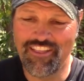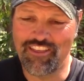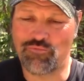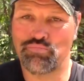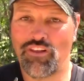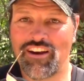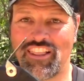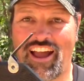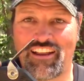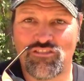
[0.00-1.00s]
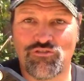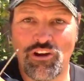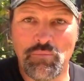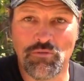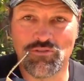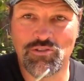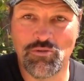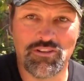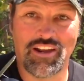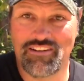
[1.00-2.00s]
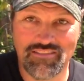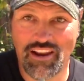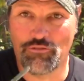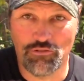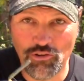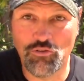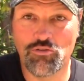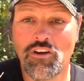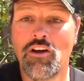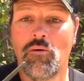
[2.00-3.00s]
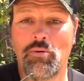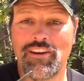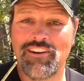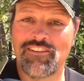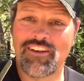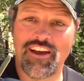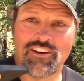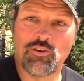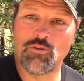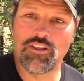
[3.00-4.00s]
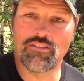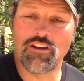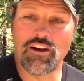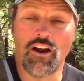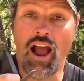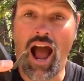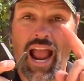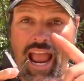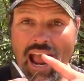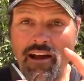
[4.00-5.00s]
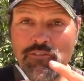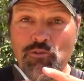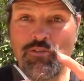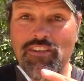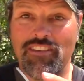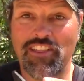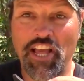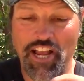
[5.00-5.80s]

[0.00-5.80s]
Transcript: this Bloodline scraper too, which I never use, but it is kind of cool it's on there. I have used this